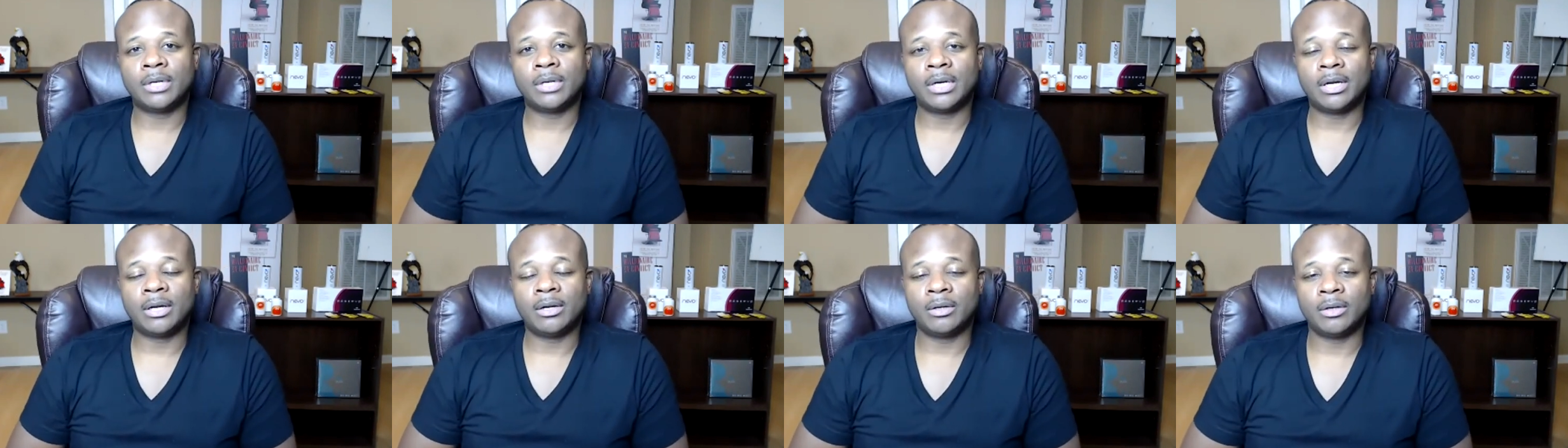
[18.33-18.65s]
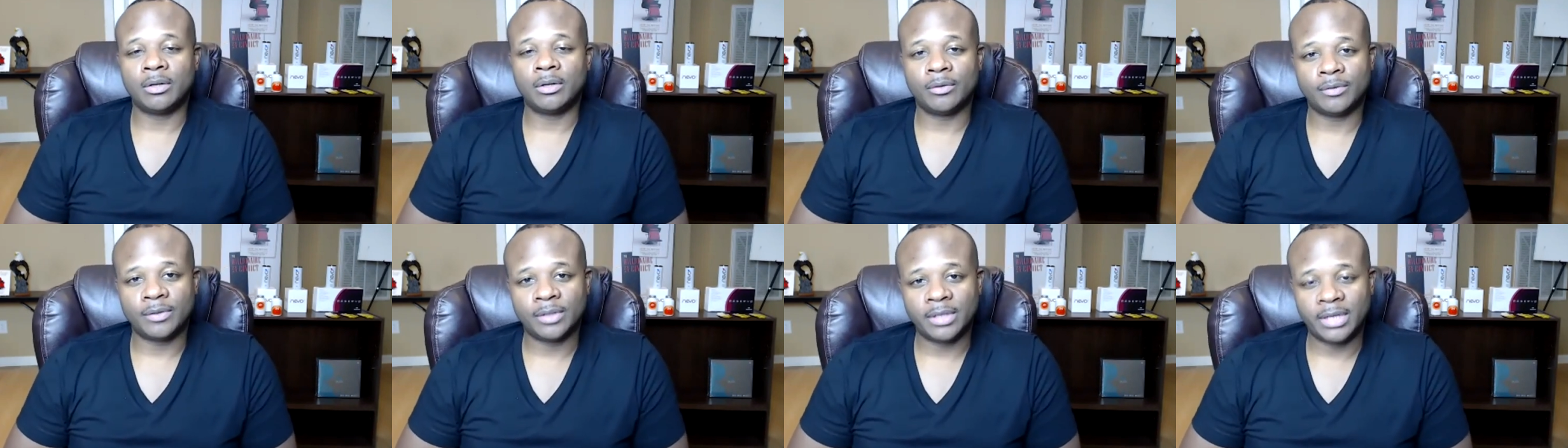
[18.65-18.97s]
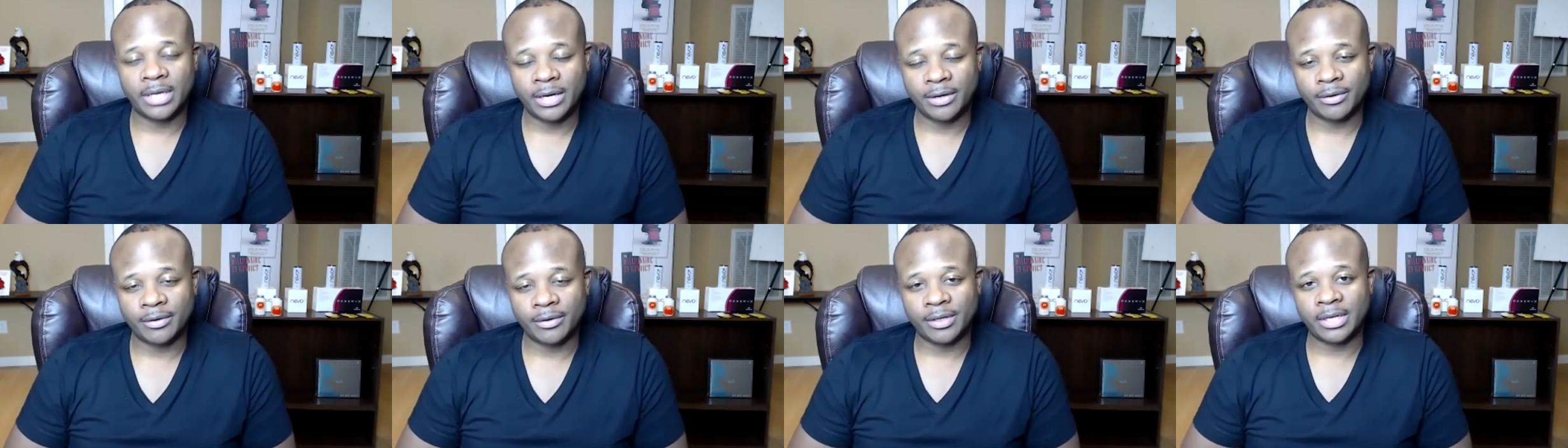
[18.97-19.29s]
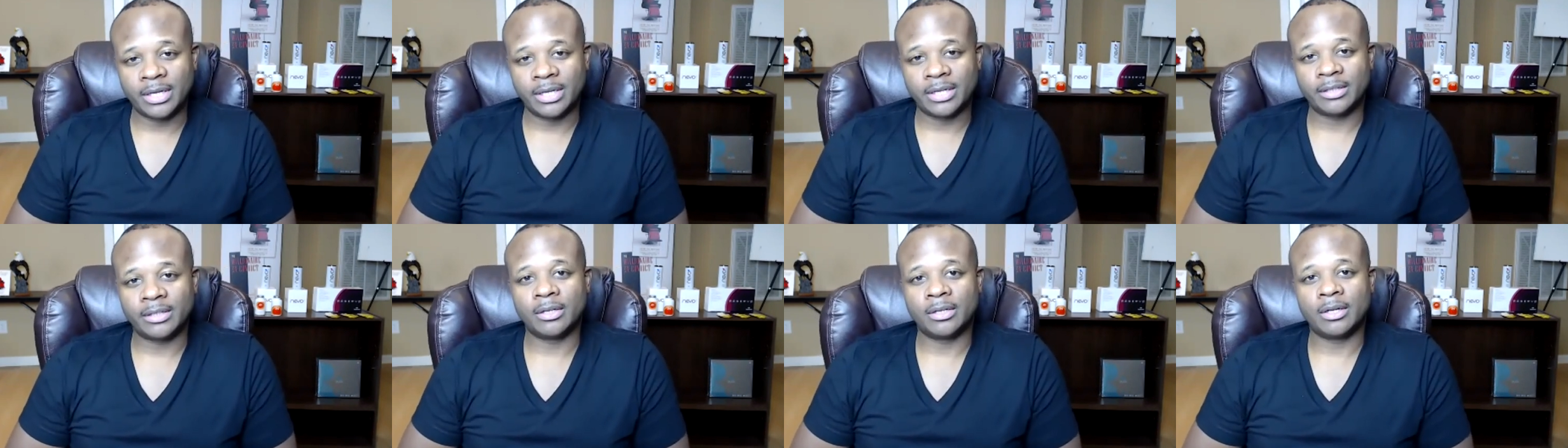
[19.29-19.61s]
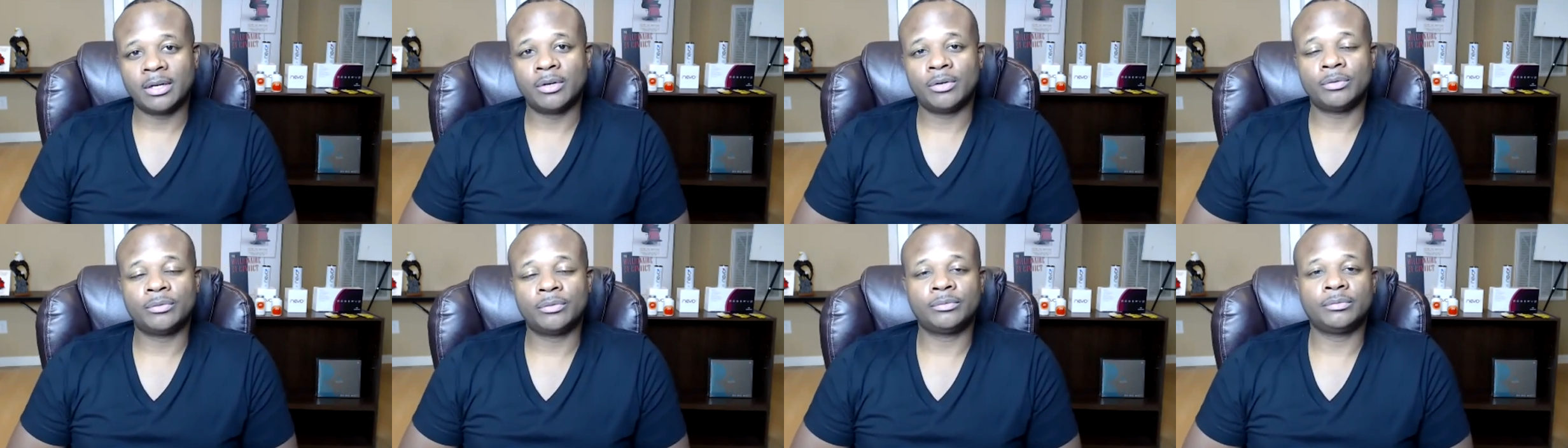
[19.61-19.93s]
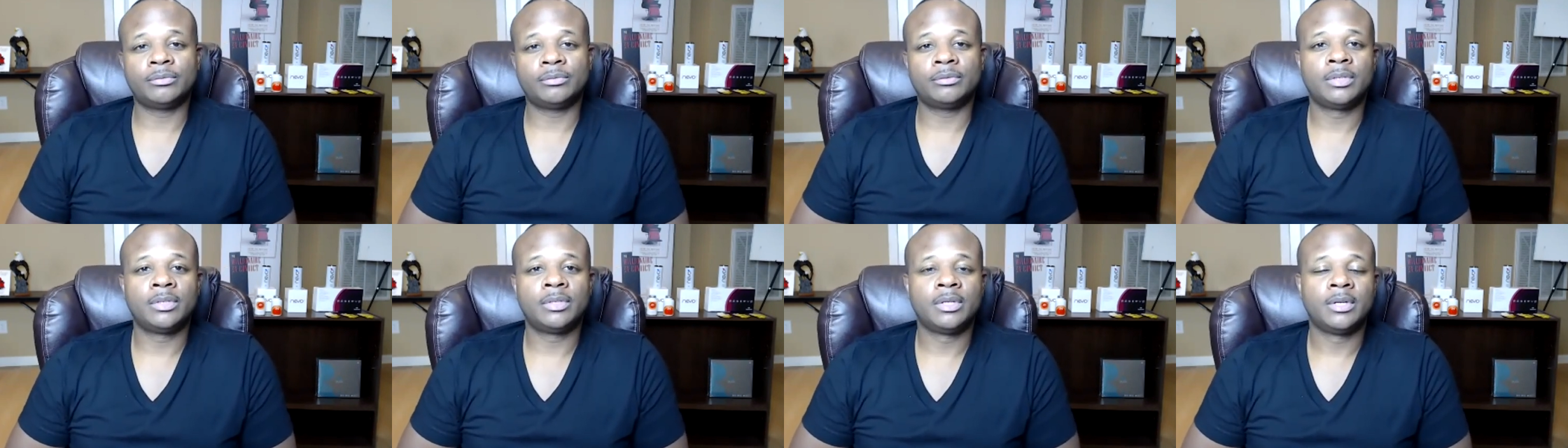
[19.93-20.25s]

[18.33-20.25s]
all over the internet on